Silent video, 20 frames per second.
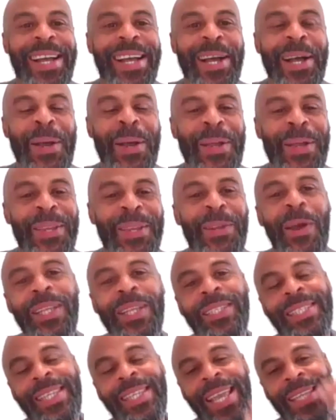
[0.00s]
uh you know
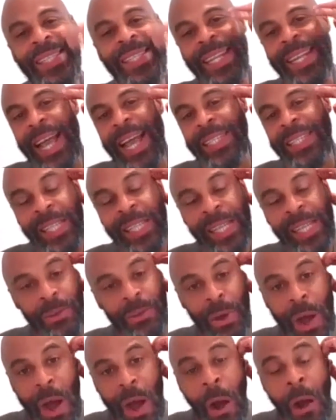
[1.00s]
it's just it, and that's you
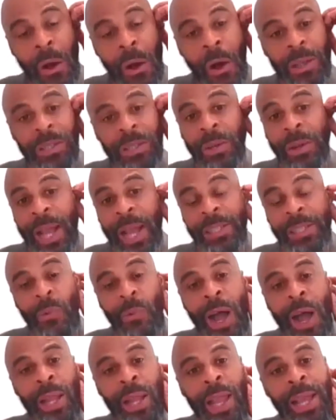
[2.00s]
know also that's
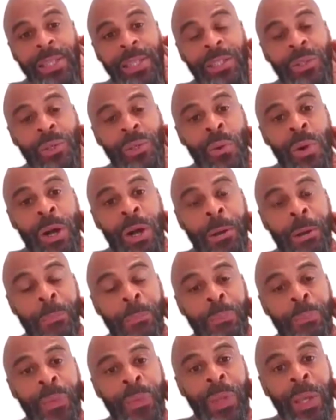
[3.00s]
why I like to
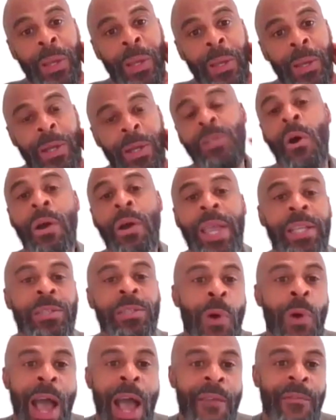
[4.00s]
um because all kids
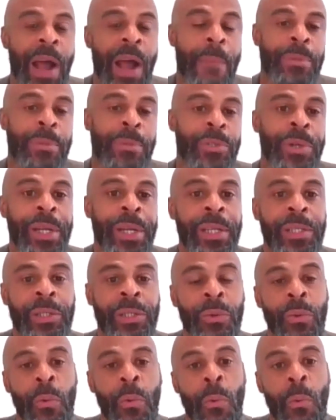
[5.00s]
won't have an opportunity
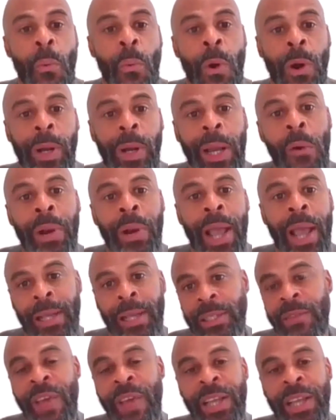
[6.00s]
to work on an
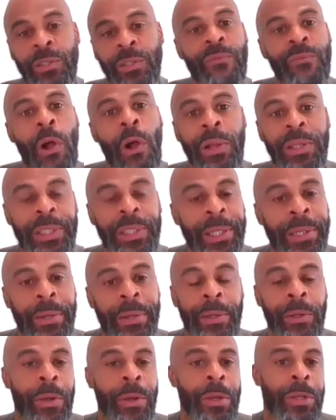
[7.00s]
excavation or
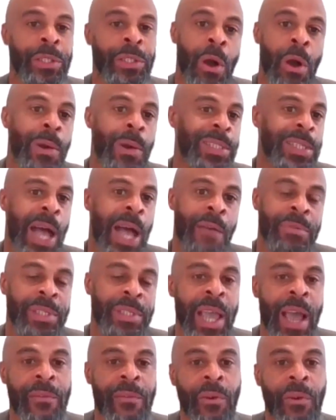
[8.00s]
volunteer. You know, you should always
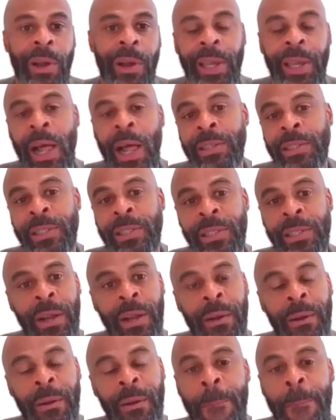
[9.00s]
obviously have an archaeologist
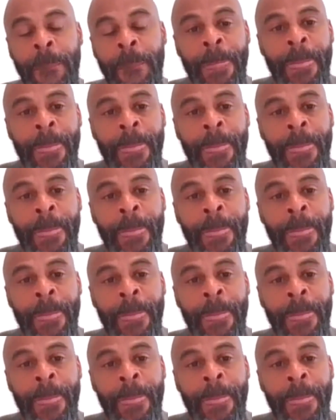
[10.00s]
there